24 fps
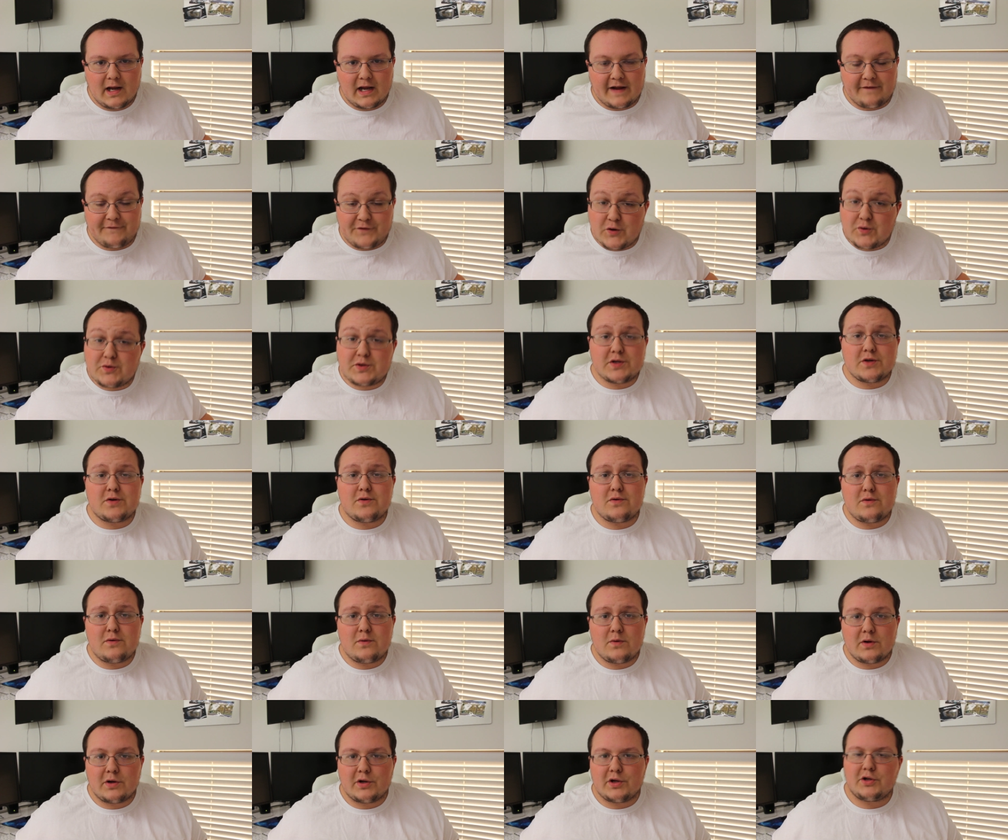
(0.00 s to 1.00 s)
If you
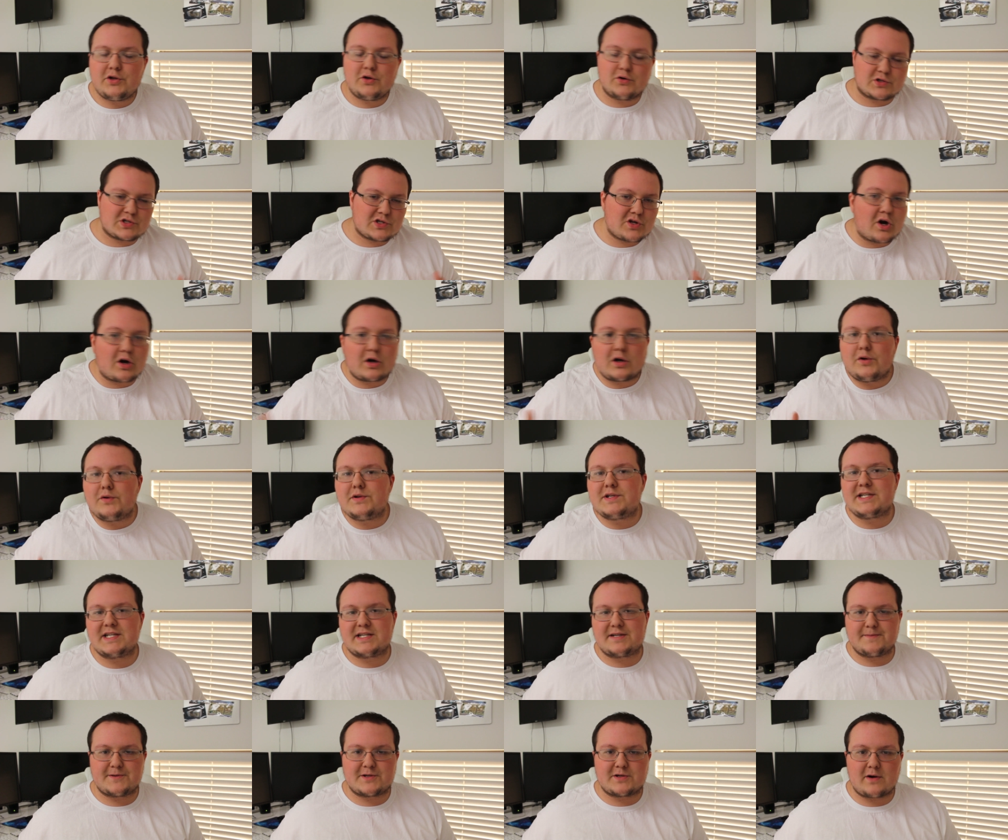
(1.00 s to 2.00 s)
do, you'll start
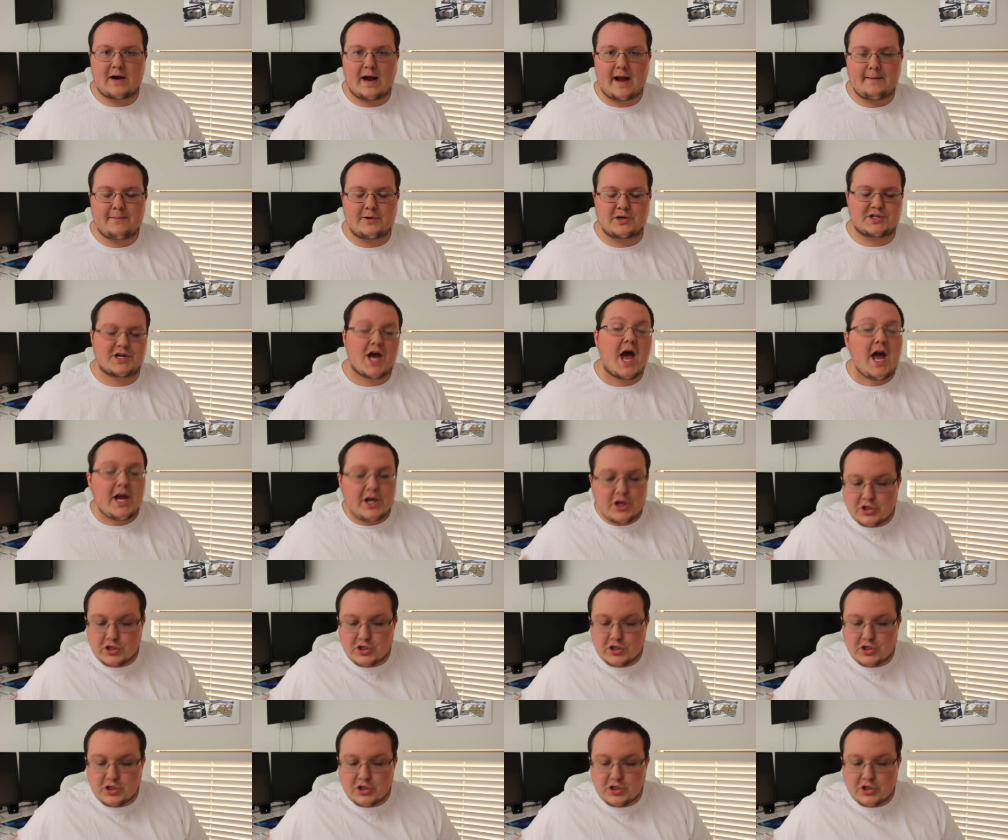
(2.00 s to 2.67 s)
losing subscribers.